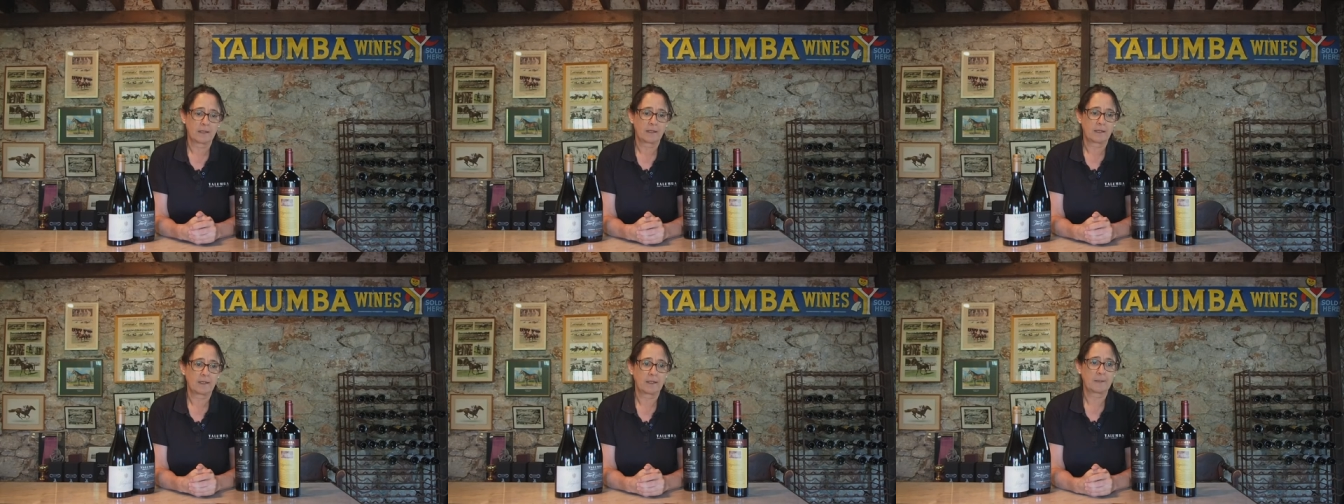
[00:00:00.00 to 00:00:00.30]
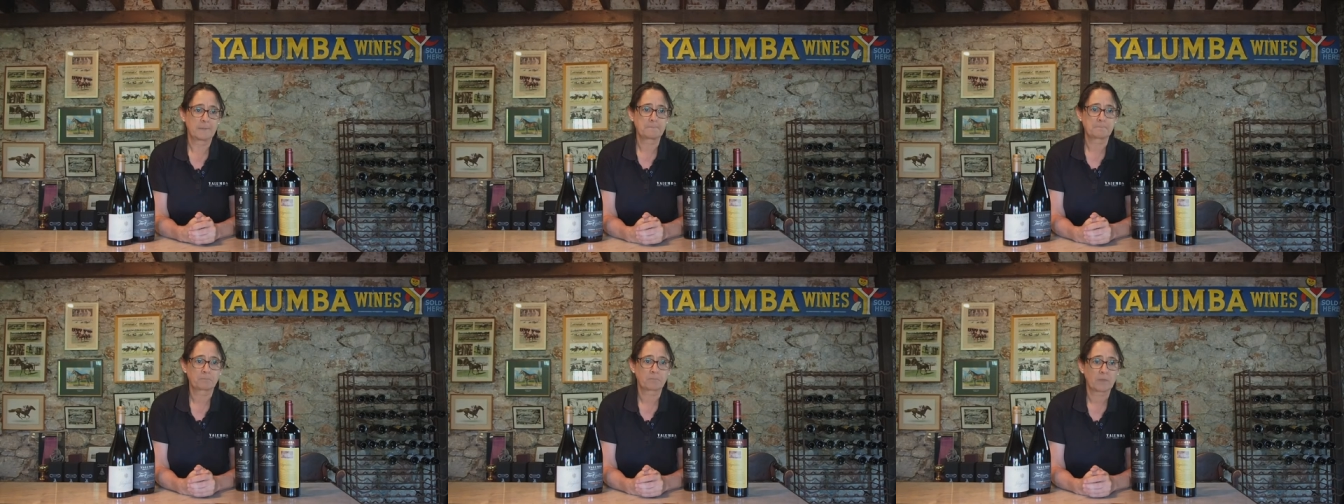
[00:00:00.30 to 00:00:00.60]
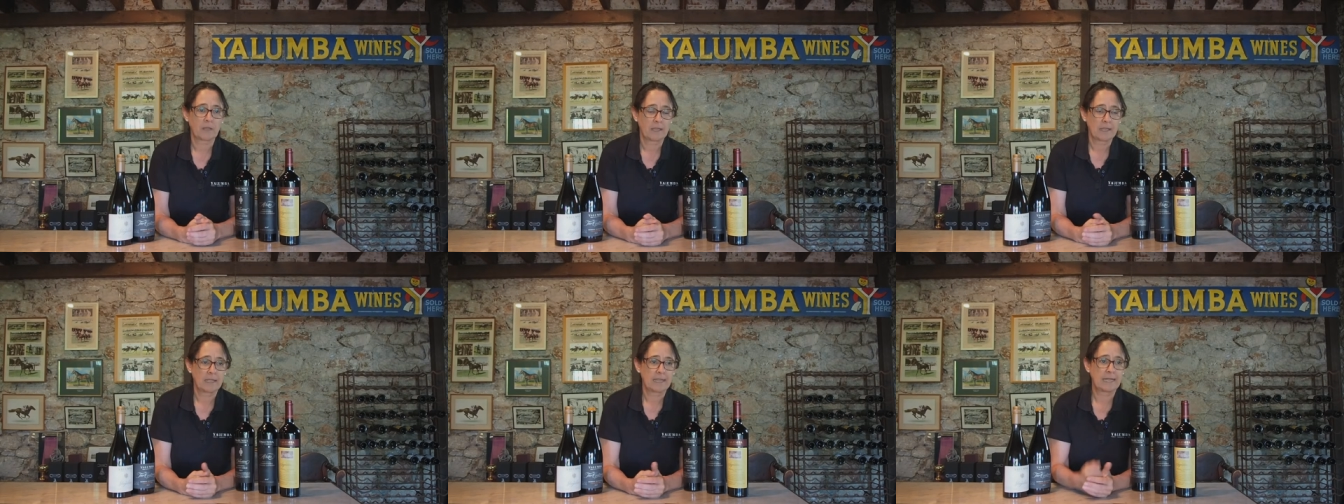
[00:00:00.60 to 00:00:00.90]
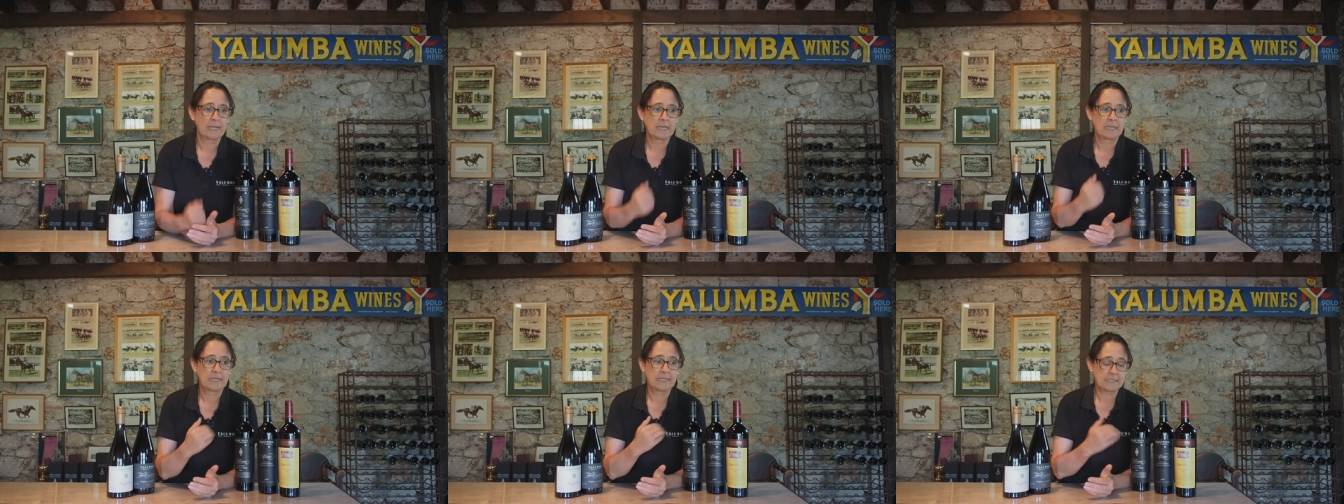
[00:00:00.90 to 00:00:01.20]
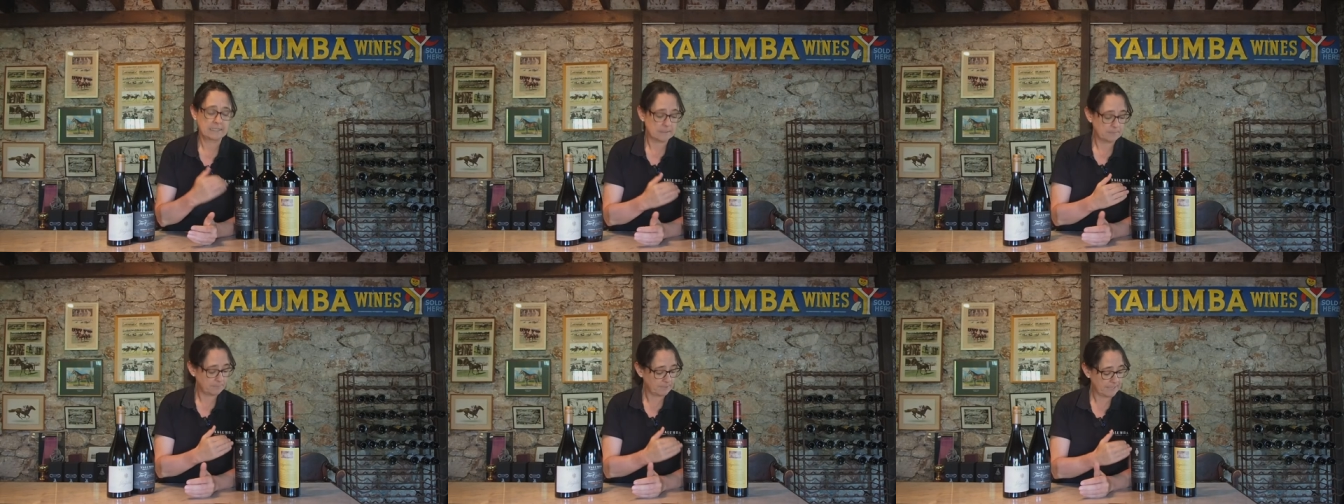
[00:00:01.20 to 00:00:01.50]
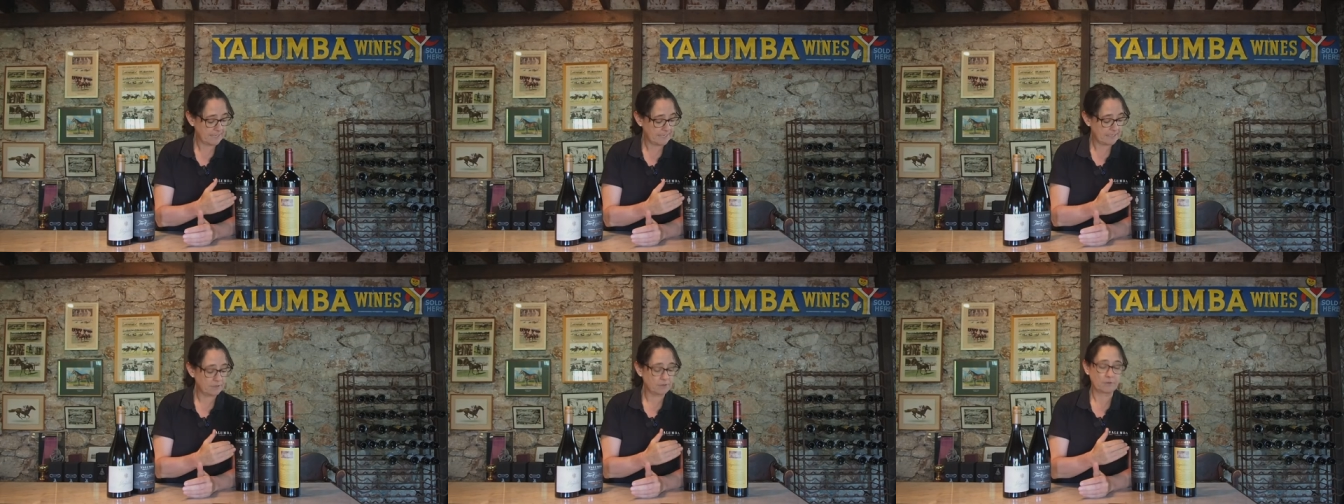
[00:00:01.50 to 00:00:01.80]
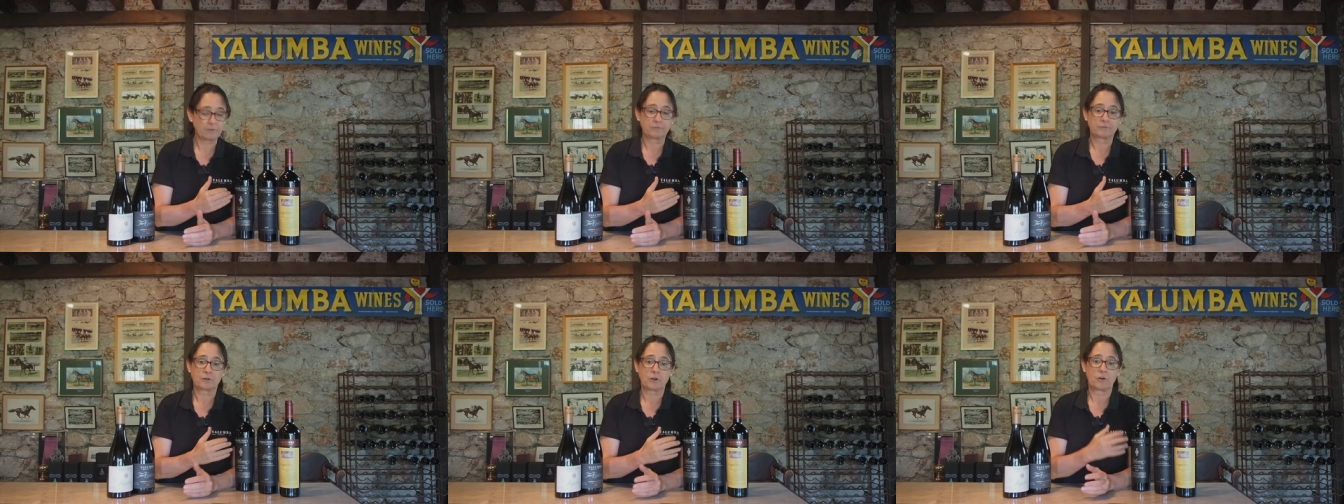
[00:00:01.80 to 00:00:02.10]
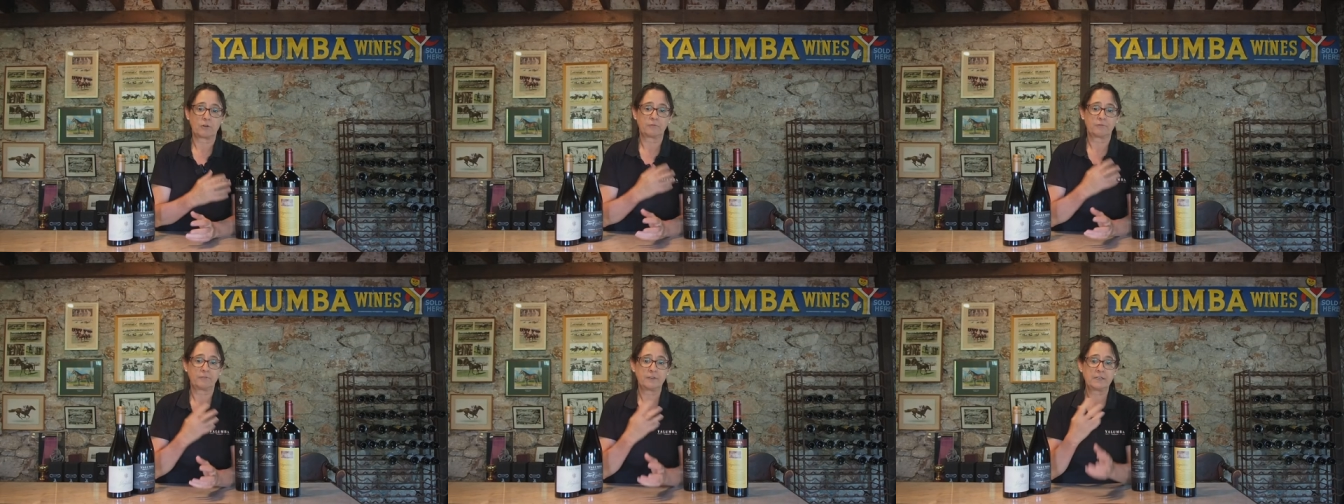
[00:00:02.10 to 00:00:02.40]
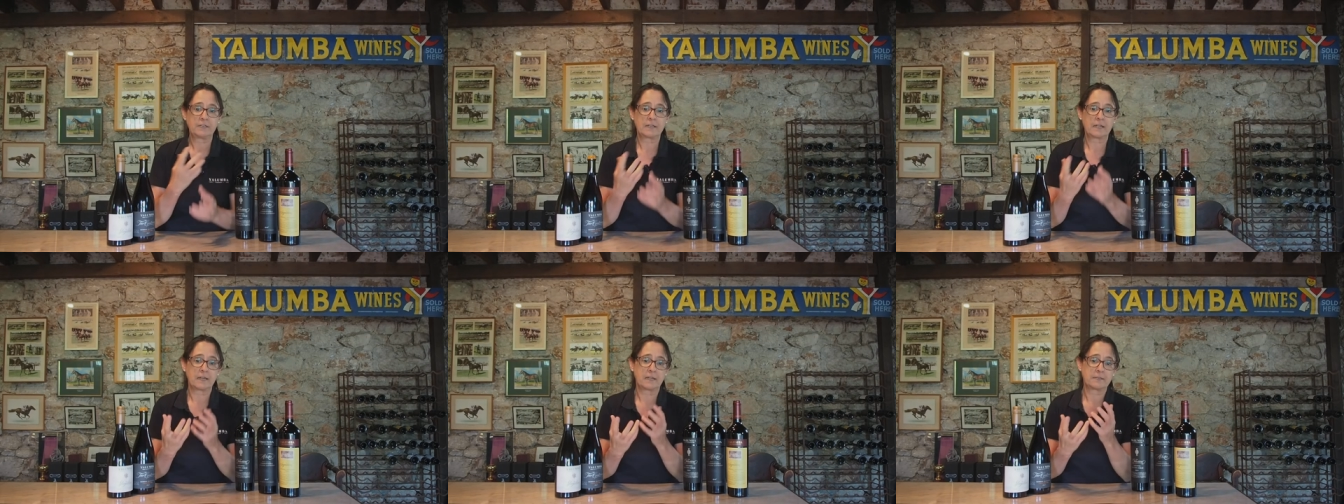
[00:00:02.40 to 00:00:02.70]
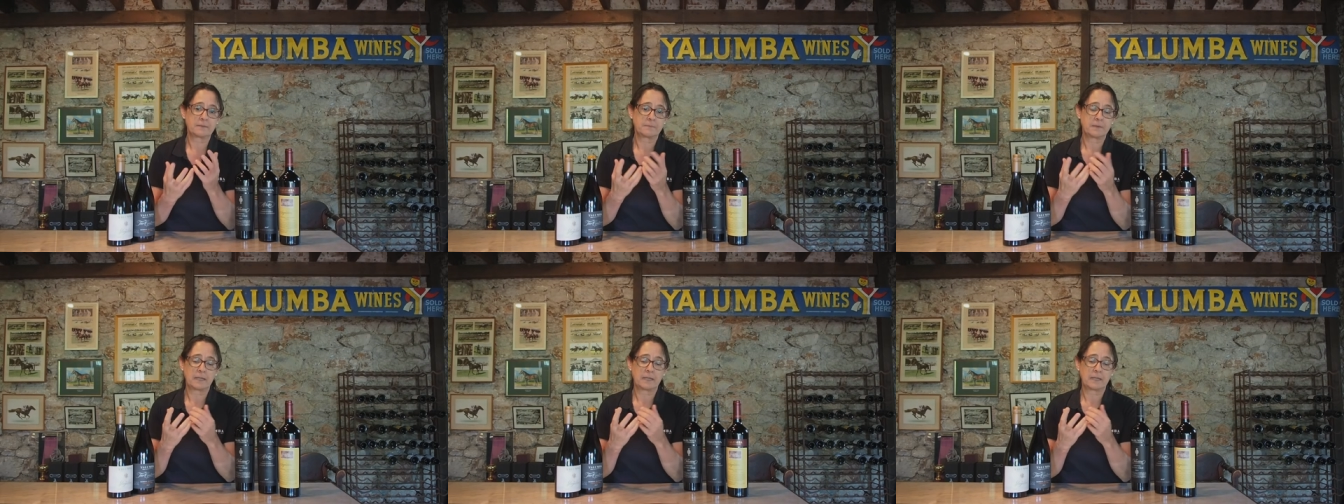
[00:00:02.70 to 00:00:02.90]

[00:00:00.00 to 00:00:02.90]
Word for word: Um, it's a blend of, of vineyard,